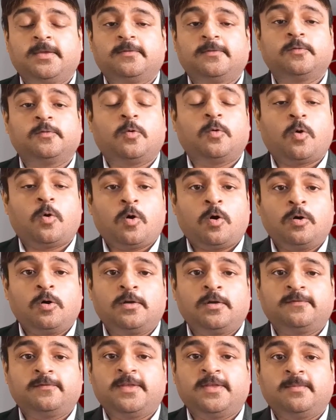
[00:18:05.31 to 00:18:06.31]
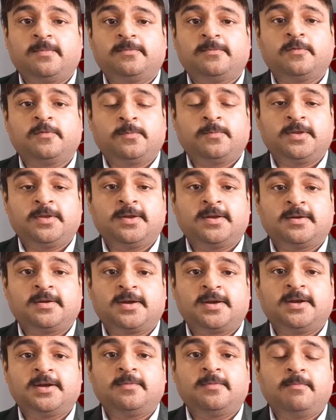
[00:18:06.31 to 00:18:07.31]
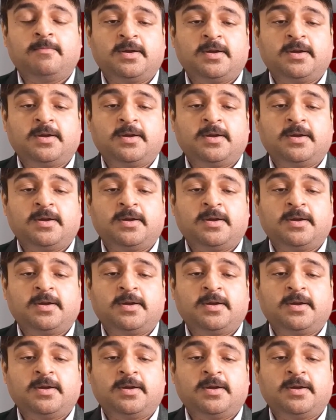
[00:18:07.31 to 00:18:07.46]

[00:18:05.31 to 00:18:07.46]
so all of them, superior grade,